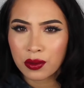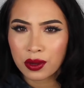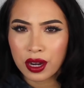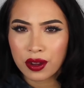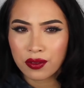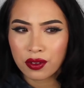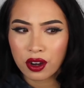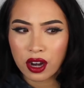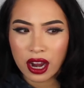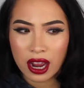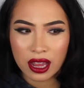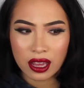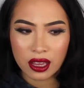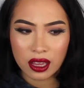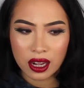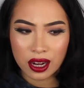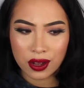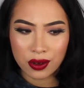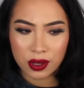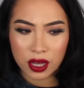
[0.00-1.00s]
whenever
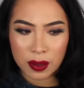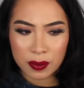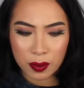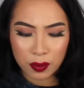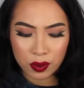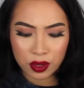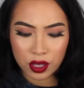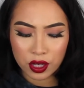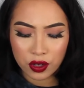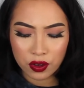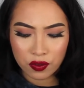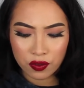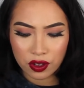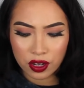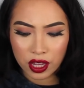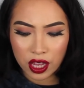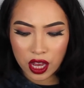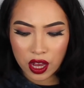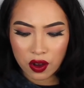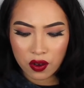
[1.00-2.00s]
I, come up with a new
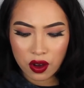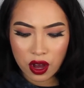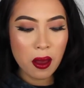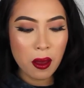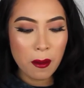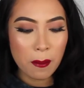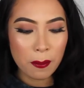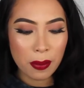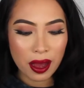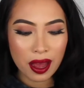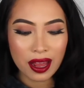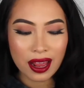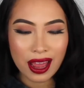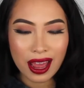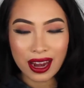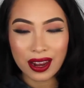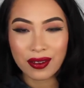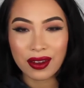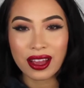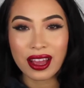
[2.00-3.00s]
video. But
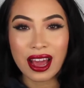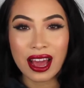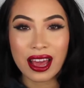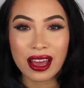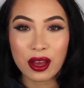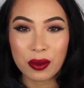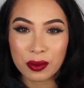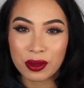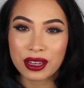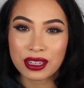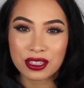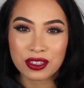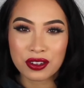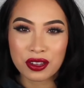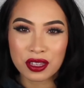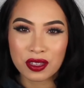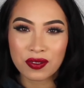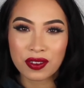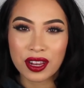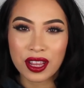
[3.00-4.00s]
anyway, I hope you guys enjoyed
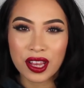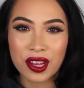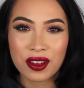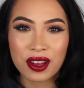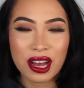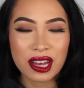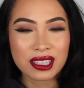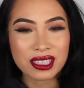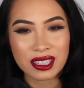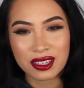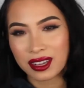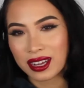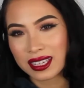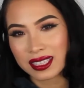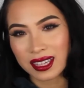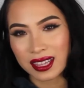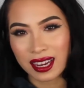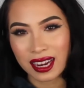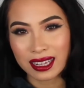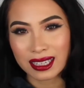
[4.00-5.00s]
this video. I'll see you guys
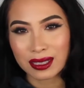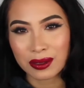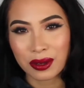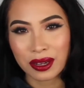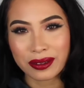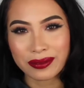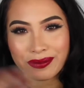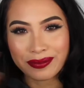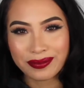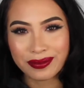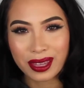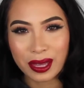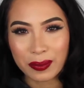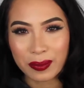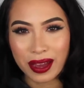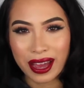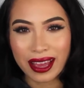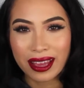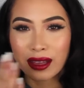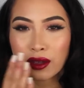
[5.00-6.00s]
in the next one.
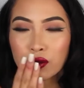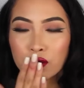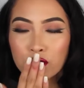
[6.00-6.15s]
Bye.